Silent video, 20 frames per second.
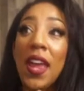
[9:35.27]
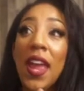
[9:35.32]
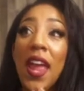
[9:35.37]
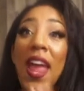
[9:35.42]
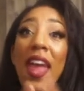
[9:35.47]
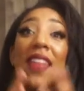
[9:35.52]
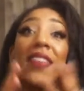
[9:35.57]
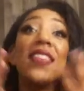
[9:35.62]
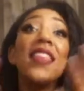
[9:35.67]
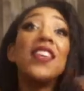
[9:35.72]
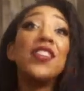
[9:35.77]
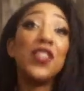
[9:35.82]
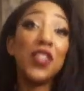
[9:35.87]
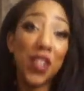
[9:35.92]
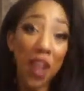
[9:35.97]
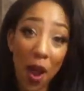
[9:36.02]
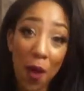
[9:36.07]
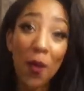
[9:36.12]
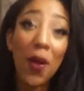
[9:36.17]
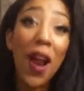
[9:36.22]
And then
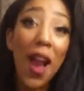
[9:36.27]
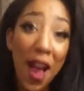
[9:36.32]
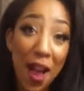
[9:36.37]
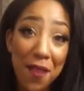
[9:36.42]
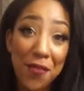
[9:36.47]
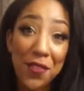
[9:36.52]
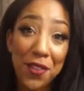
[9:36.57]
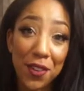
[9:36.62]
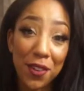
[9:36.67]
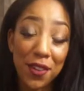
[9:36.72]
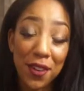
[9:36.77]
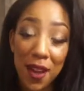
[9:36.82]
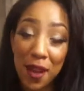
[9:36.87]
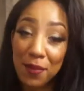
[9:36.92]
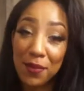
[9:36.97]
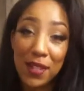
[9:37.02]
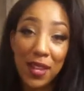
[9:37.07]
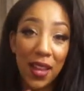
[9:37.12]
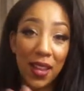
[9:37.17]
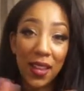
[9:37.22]
shower after.
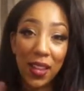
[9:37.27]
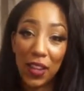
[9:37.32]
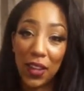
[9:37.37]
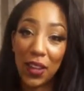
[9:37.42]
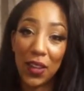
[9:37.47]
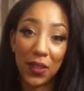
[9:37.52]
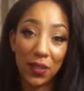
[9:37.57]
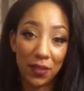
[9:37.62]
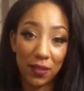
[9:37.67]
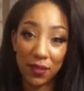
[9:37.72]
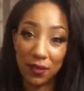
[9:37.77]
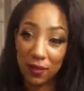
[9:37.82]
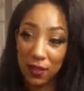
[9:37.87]
I'm telling you,